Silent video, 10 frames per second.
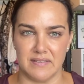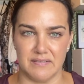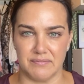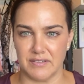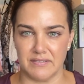
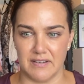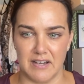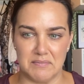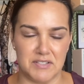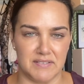of what
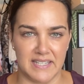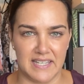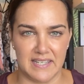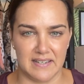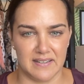I'm doing
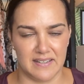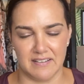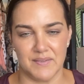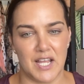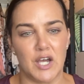here. And
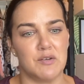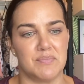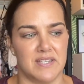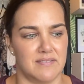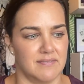I would hope
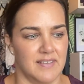that